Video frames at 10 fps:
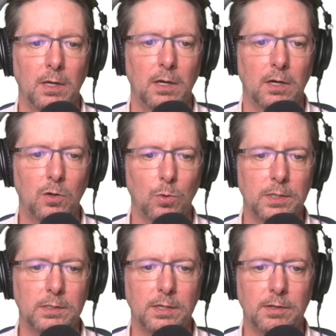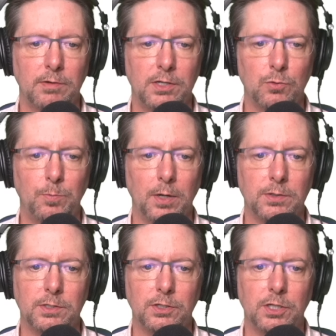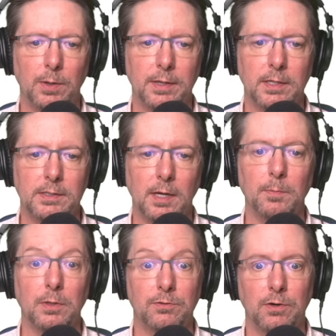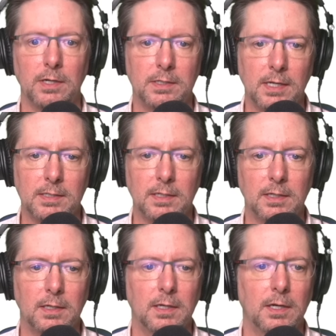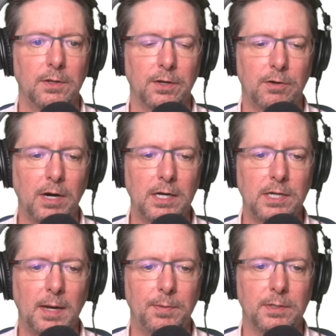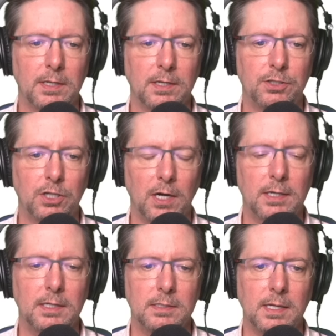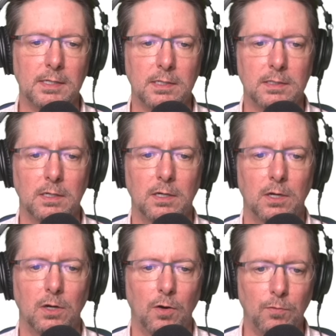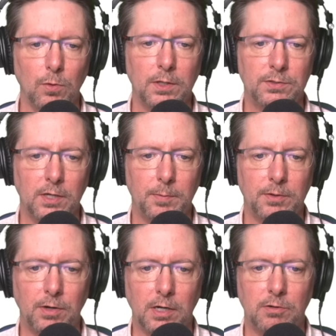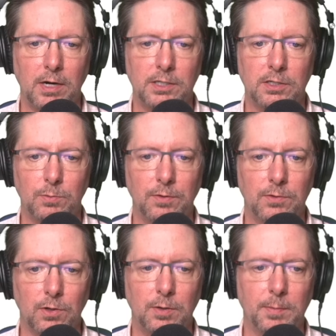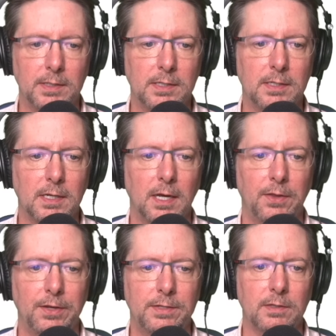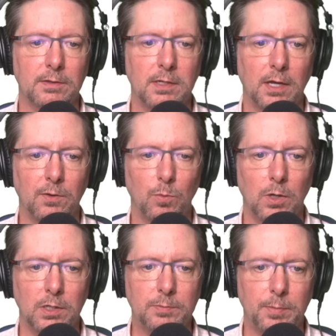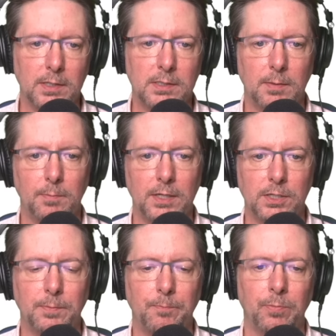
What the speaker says: According to the original poster showing the tumble-dried Tesla, the crash happened in a Chinese desert. Of all the Cybertruck crashes we've documented, this looks like the worst by some measure.